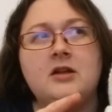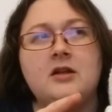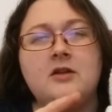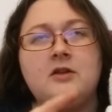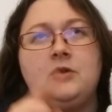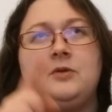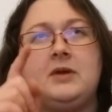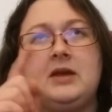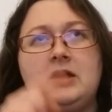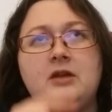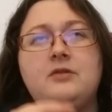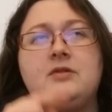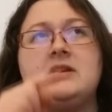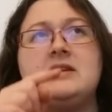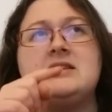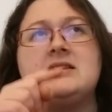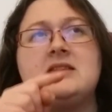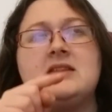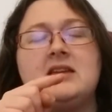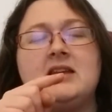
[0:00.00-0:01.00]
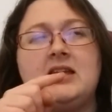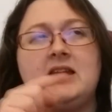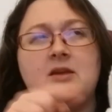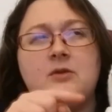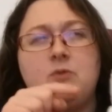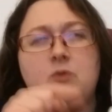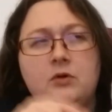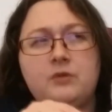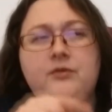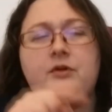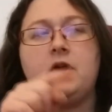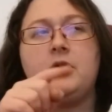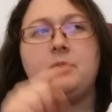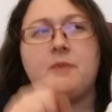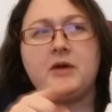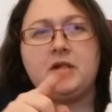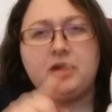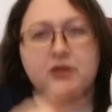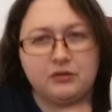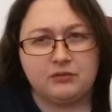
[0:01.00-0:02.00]
you increased in 1 row
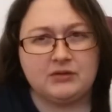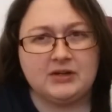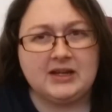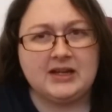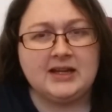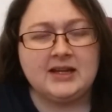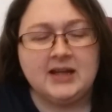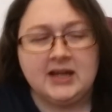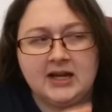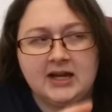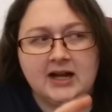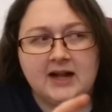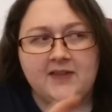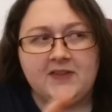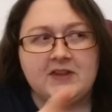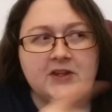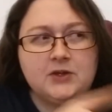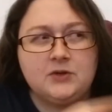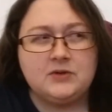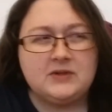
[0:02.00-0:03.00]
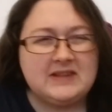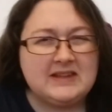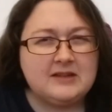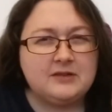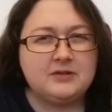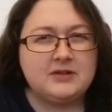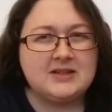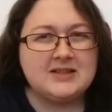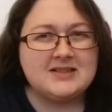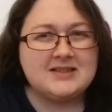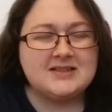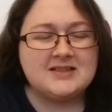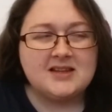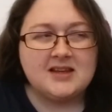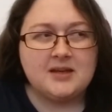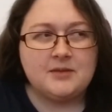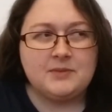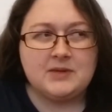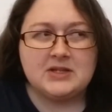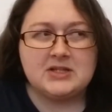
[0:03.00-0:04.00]
by 3 and then you decreased
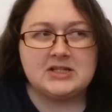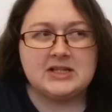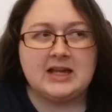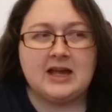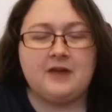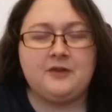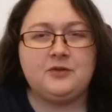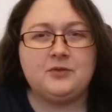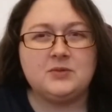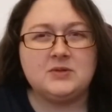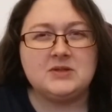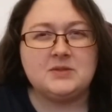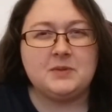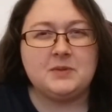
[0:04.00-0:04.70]
immediately afterwards